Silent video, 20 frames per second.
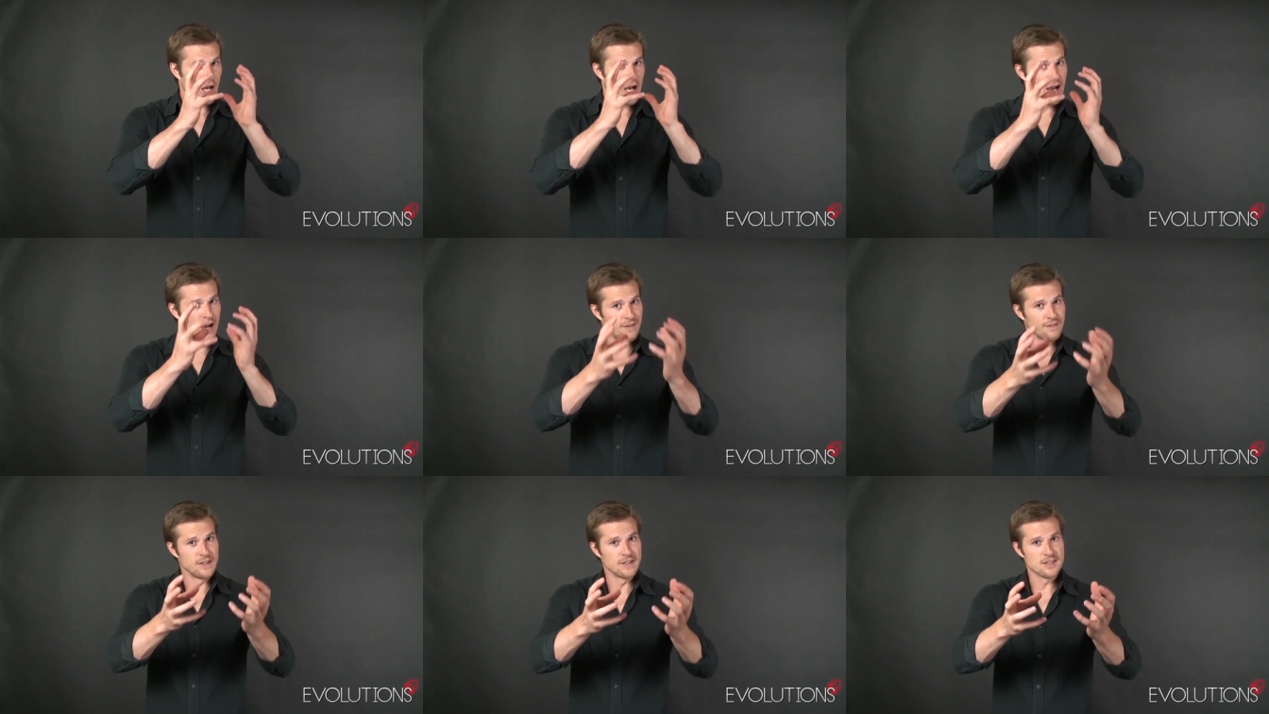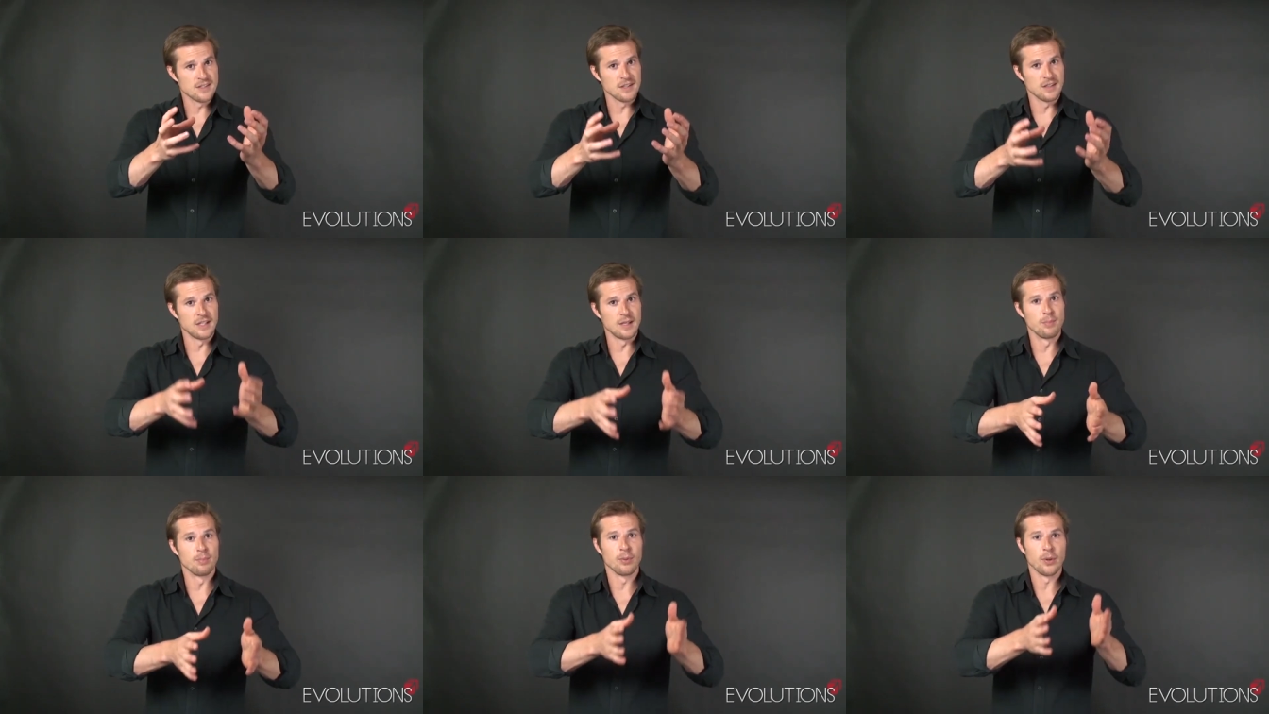
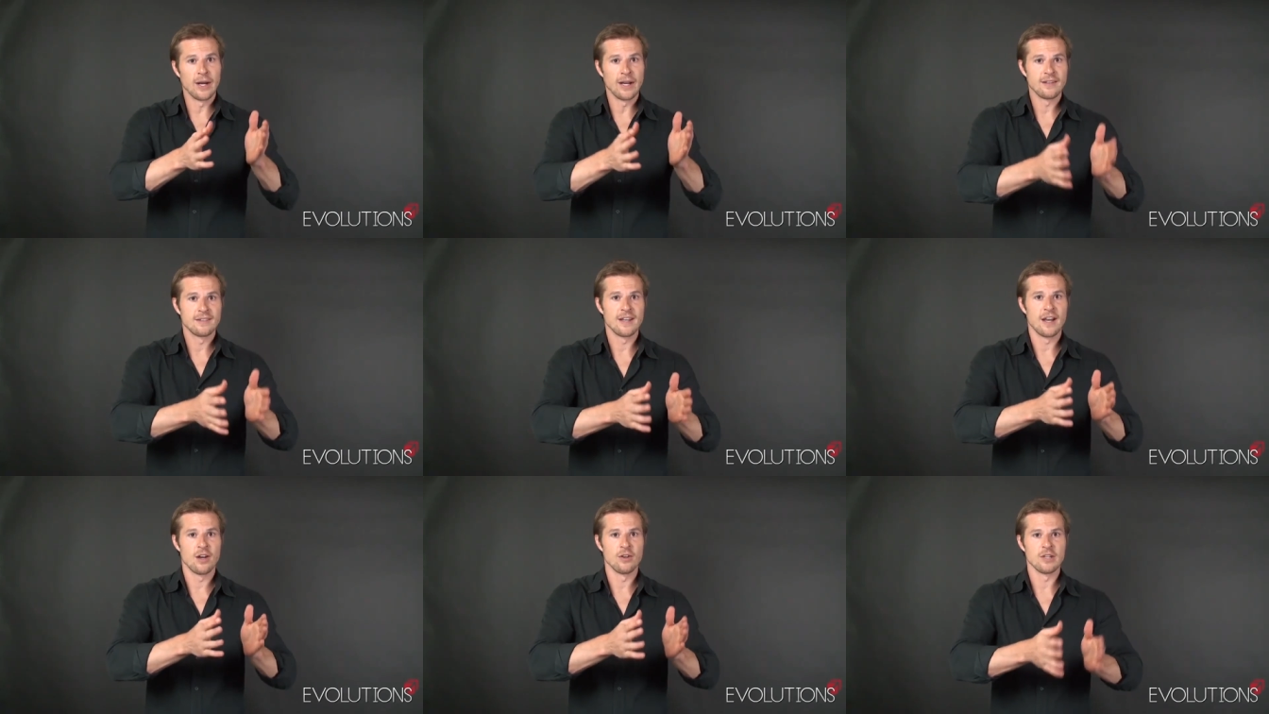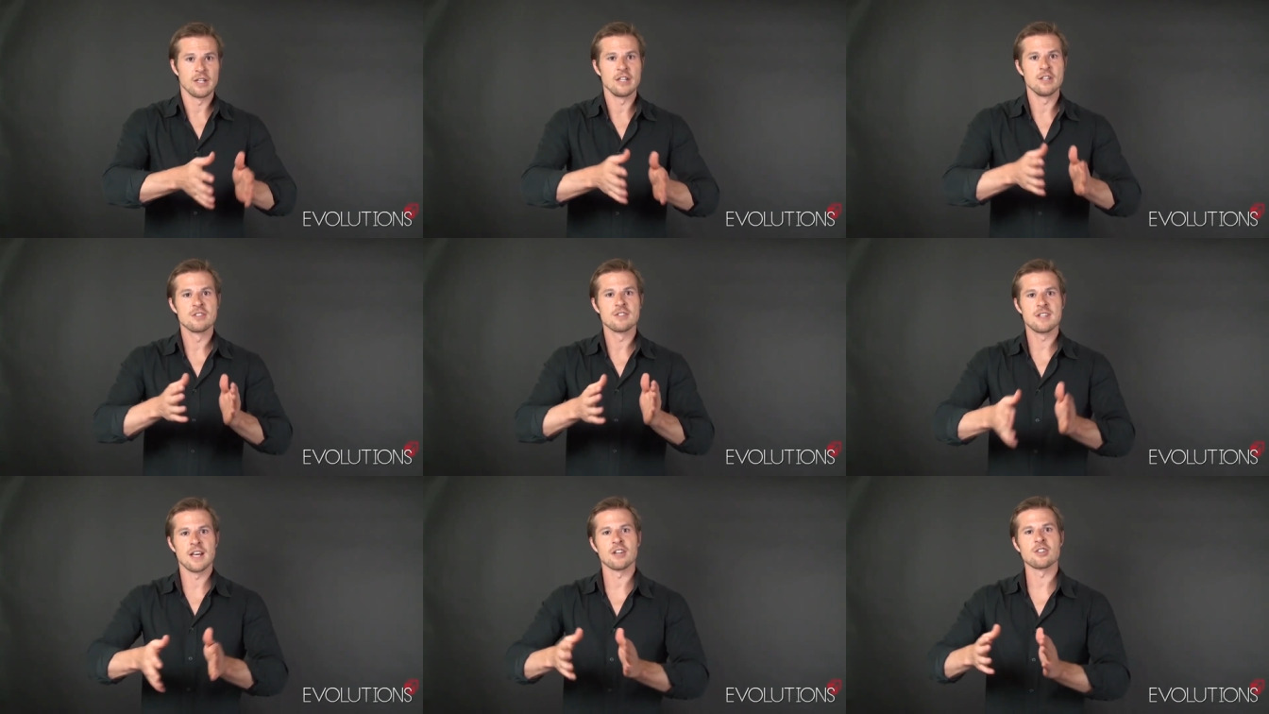obviously break down
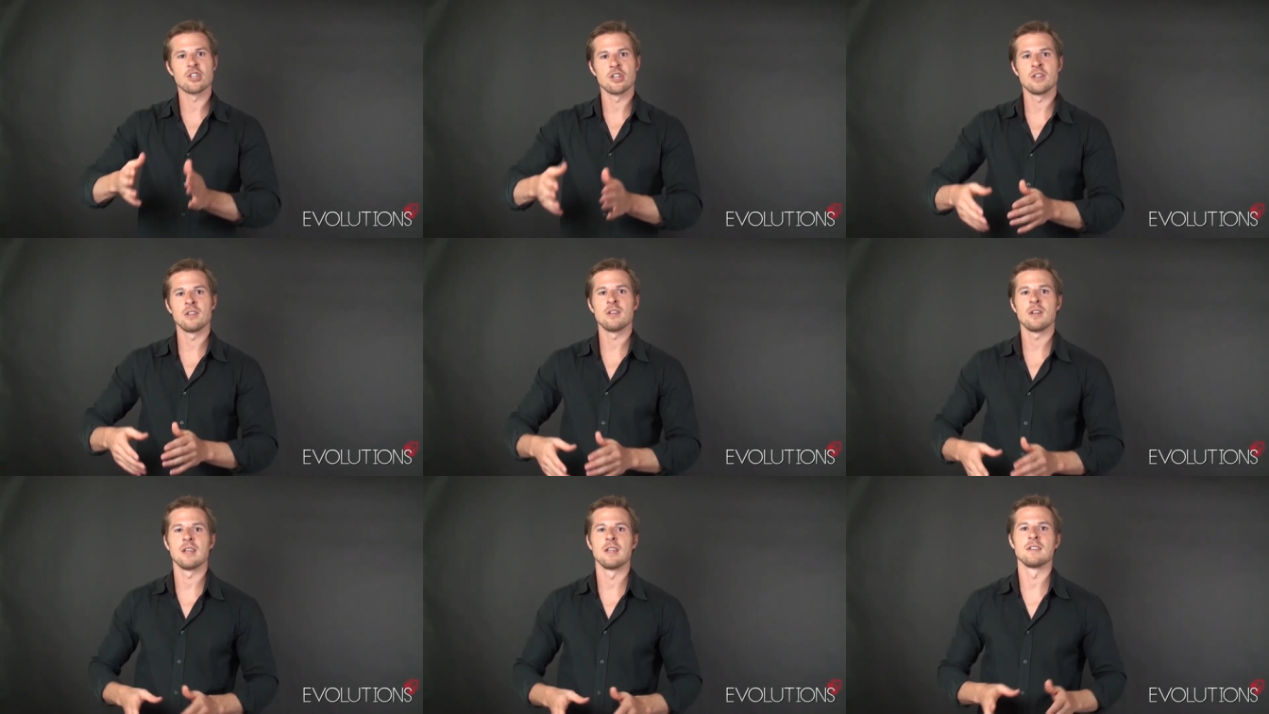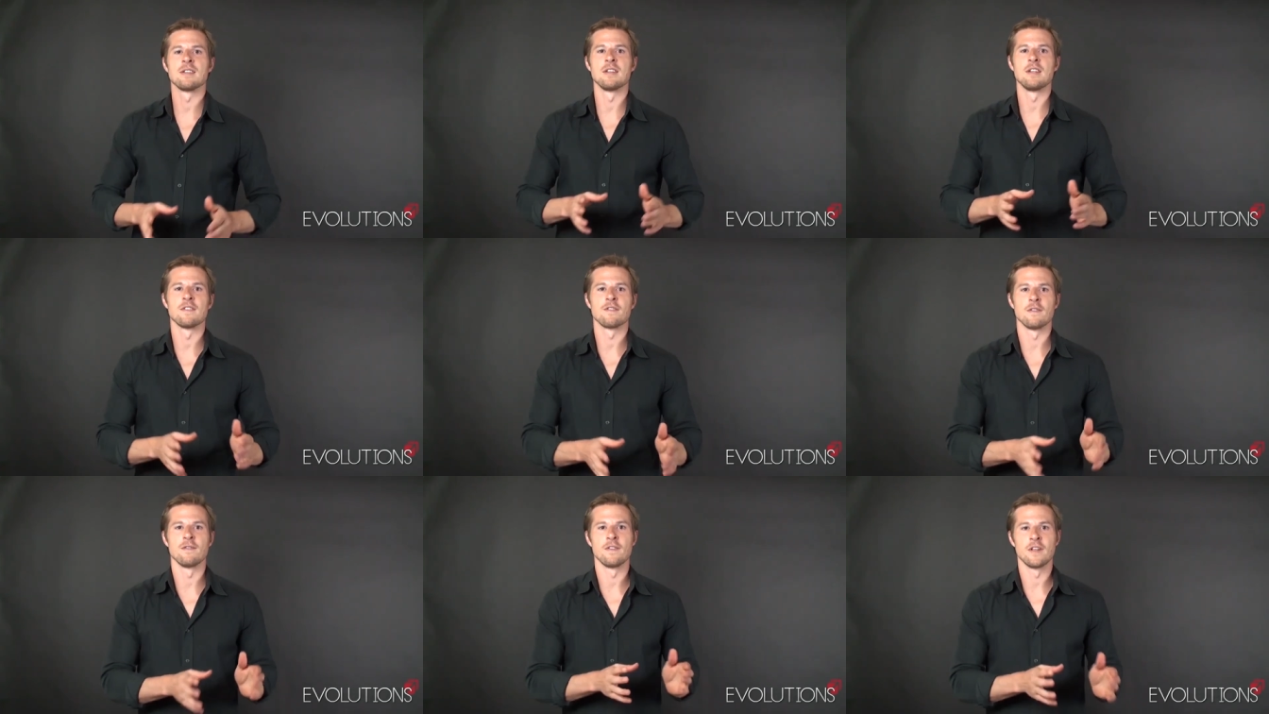each section into
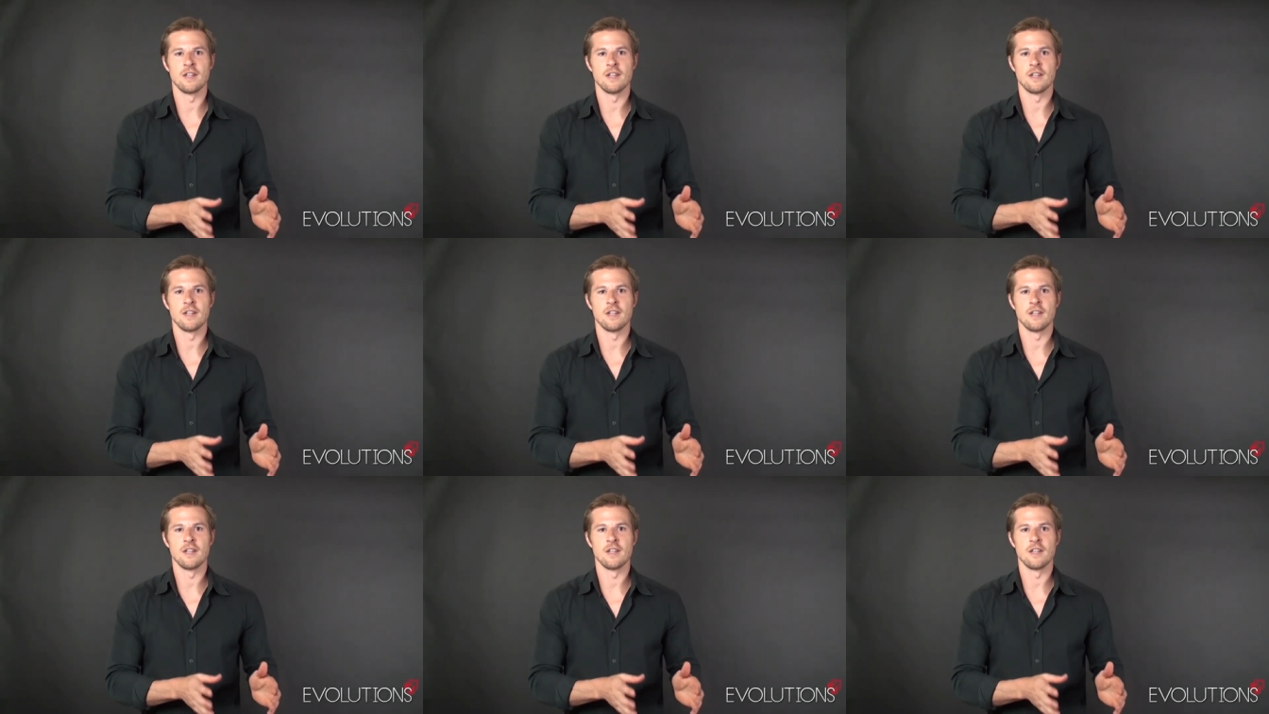different